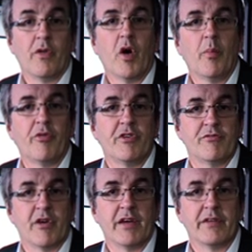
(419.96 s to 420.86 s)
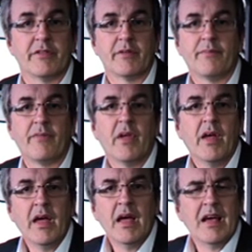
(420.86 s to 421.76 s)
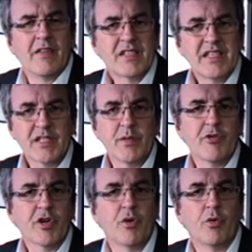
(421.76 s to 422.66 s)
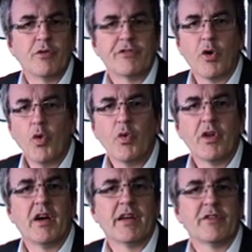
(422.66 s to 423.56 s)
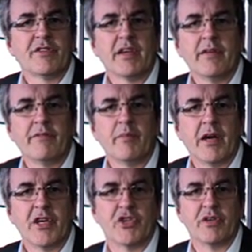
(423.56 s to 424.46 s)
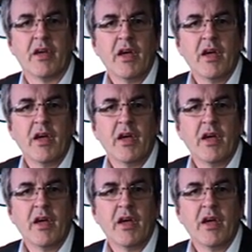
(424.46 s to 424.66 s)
the hopper is raised. The system records all diagnostic information,